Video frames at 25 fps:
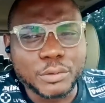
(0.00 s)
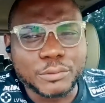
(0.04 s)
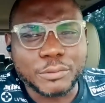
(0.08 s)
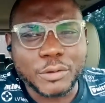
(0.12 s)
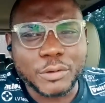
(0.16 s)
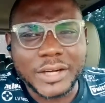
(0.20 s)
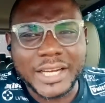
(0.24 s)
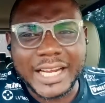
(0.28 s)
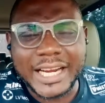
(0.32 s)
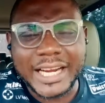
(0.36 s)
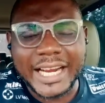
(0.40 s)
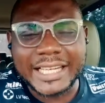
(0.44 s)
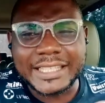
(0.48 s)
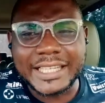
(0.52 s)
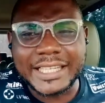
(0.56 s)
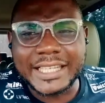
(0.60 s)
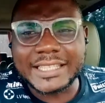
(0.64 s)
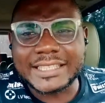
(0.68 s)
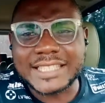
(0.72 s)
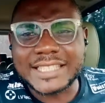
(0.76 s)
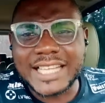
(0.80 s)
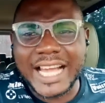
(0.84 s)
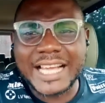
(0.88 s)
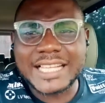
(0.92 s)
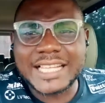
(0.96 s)
put further that
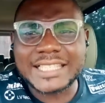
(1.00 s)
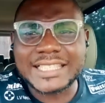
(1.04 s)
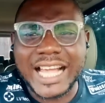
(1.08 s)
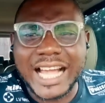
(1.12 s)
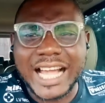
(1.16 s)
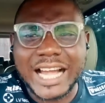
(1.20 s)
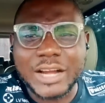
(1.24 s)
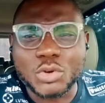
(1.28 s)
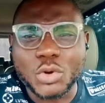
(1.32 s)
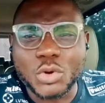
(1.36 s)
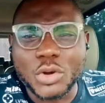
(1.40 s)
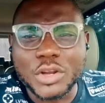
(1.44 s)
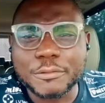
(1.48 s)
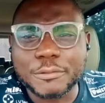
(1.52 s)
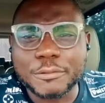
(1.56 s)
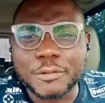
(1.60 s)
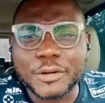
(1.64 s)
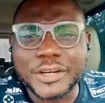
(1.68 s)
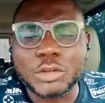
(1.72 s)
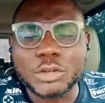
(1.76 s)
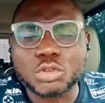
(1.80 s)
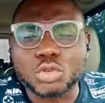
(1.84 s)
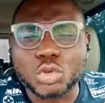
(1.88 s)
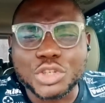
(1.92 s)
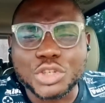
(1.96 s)
these guys are going
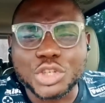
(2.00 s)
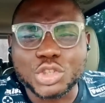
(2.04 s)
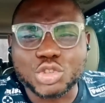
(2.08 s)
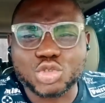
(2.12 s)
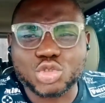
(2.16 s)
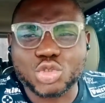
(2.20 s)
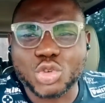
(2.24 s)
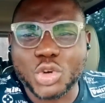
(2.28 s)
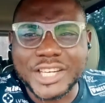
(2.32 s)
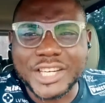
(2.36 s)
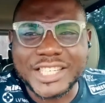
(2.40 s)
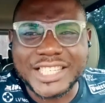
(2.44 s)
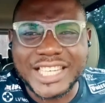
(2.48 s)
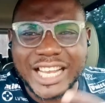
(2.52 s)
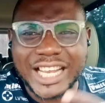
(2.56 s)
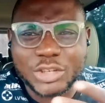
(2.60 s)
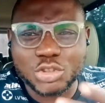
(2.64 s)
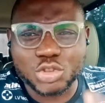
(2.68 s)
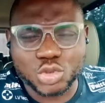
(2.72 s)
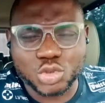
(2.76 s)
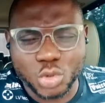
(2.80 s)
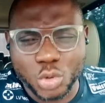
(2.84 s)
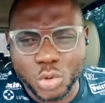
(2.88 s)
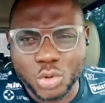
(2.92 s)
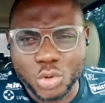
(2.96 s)
further to destroy their
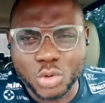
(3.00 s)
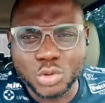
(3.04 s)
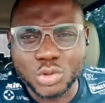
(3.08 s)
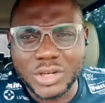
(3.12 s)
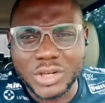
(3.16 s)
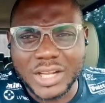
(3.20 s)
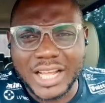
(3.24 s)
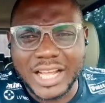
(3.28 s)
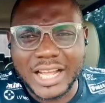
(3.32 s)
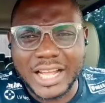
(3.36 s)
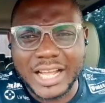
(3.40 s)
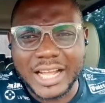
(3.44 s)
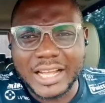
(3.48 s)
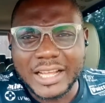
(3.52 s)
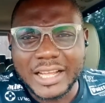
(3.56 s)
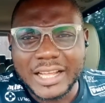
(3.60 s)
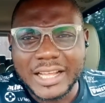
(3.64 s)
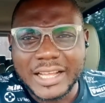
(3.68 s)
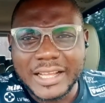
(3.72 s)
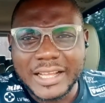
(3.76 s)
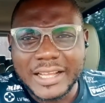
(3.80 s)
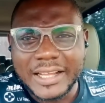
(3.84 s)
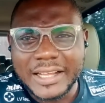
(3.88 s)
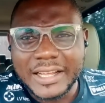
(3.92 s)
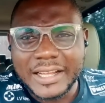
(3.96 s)
soul
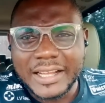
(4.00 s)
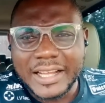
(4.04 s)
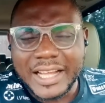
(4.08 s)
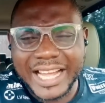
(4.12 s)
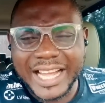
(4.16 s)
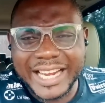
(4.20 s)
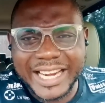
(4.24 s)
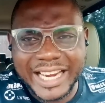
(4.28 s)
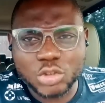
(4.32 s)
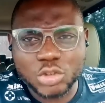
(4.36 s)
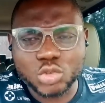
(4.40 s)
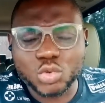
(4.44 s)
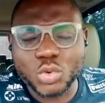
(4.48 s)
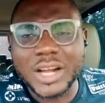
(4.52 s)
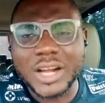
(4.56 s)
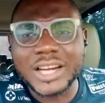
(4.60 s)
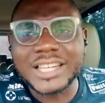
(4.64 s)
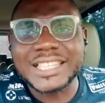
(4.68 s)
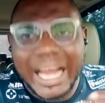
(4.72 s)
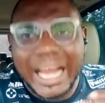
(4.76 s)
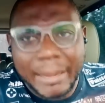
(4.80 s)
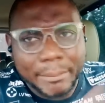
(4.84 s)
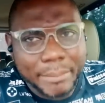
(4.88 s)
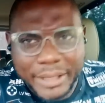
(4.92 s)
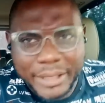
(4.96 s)
and as
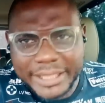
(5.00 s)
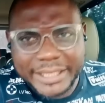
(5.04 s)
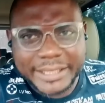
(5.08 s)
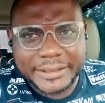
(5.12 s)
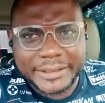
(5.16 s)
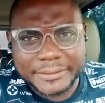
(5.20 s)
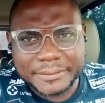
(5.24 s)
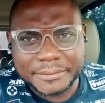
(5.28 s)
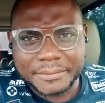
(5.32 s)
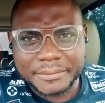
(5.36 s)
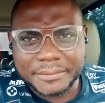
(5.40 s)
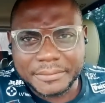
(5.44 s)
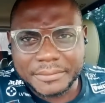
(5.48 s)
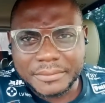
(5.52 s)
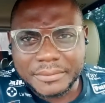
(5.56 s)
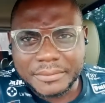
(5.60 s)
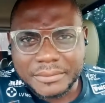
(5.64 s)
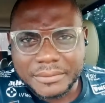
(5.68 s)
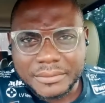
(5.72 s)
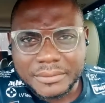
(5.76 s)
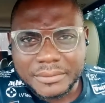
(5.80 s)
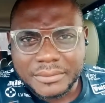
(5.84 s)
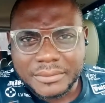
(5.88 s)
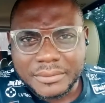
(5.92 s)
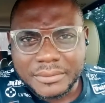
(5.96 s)
well their body.
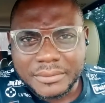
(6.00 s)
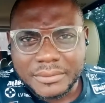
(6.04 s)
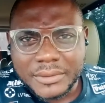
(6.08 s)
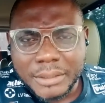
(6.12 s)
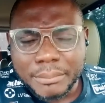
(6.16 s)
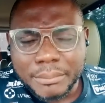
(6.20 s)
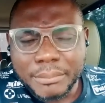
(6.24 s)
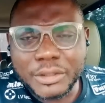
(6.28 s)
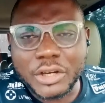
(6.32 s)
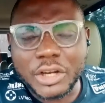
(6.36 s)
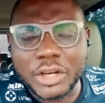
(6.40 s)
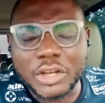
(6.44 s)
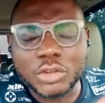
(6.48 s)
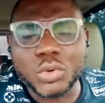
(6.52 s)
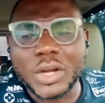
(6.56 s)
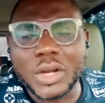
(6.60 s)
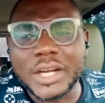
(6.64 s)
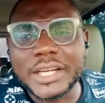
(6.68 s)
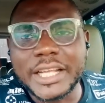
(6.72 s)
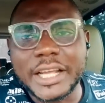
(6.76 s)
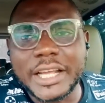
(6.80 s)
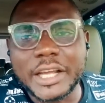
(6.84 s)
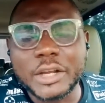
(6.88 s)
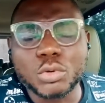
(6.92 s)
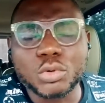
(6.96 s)
Because
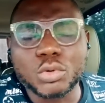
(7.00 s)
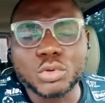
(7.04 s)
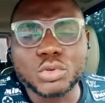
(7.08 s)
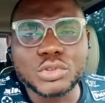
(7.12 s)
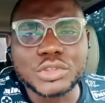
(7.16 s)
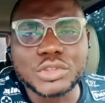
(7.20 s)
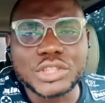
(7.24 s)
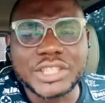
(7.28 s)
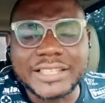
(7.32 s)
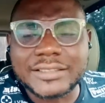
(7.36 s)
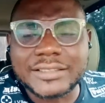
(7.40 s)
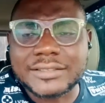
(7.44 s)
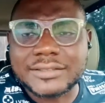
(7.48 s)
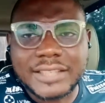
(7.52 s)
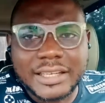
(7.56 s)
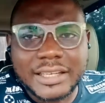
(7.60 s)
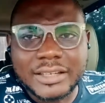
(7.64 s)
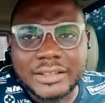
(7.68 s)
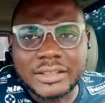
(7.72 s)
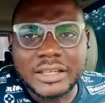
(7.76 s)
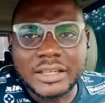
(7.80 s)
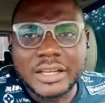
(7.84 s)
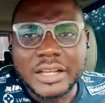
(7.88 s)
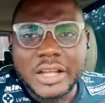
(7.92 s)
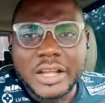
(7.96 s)
what they this
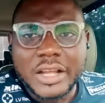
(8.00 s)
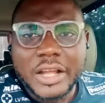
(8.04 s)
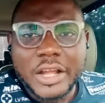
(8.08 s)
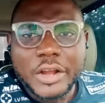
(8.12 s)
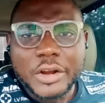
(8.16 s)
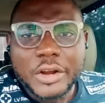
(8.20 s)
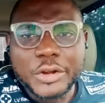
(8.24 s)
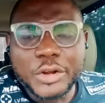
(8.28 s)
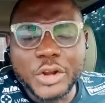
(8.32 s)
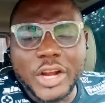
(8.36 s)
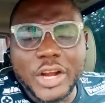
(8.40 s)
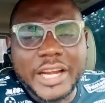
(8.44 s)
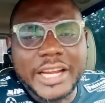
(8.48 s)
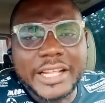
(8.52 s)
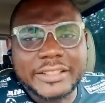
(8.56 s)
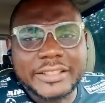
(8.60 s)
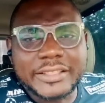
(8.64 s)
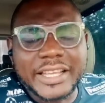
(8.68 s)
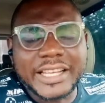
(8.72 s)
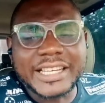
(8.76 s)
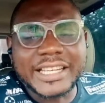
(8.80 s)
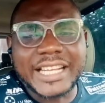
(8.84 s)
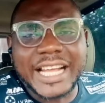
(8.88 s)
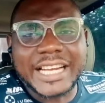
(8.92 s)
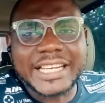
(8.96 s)
thing the only
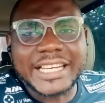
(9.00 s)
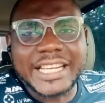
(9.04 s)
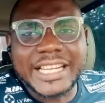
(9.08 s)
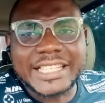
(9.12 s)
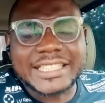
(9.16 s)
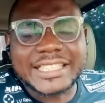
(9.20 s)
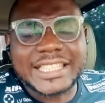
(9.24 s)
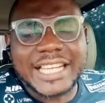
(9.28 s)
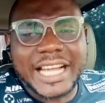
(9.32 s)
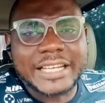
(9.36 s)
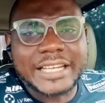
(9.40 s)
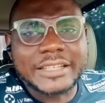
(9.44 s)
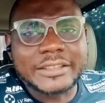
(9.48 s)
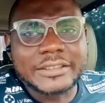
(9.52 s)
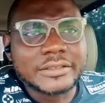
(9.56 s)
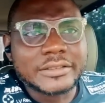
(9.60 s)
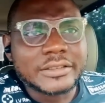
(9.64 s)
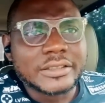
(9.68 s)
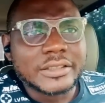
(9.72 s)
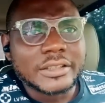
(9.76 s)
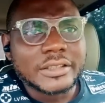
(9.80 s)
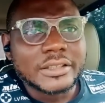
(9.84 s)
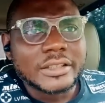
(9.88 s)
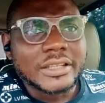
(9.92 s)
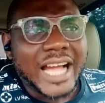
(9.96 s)
thing that it can
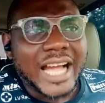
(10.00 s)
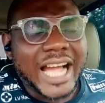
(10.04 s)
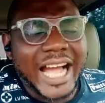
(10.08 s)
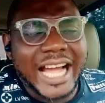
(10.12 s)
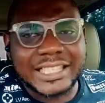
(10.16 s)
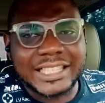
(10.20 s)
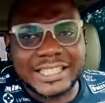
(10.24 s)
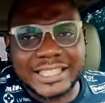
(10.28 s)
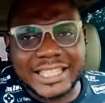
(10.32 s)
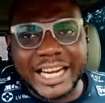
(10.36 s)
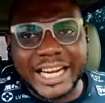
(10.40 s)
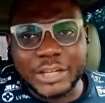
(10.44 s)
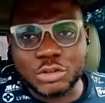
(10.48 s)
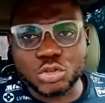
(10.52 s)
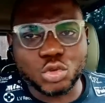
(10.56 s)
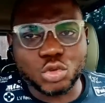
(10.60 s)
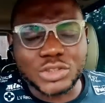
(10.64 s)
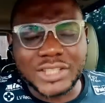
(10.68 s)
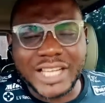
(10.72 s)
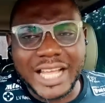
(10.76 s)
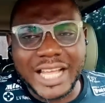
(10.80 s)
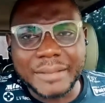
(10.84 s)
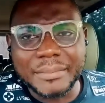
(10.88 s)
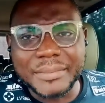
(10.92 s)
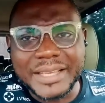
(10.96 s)
attract to
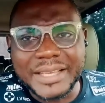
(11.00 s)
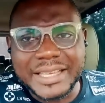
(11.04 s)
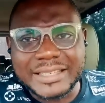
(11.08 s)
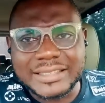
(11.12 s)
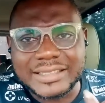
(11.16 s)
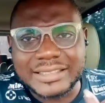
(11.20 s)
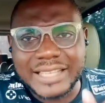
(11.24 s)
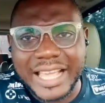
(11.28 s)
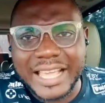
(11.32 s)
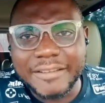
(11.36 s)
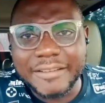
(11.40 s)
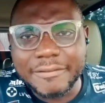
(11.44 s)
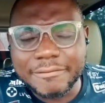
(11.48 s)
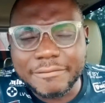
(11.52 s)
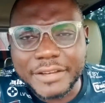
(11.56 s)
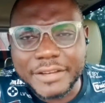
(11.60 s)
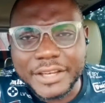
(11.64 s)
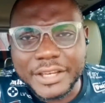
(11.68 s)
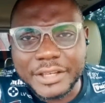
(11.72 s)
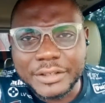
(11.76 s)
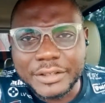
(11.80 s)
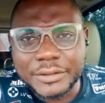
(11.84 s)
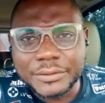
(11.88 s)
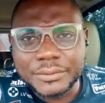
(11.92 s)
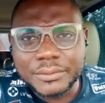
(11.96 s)
them is
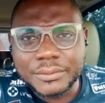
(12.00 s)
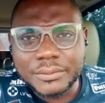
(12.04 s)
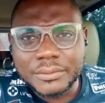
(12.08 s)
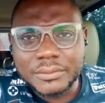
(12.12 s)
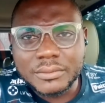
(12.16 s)
envy.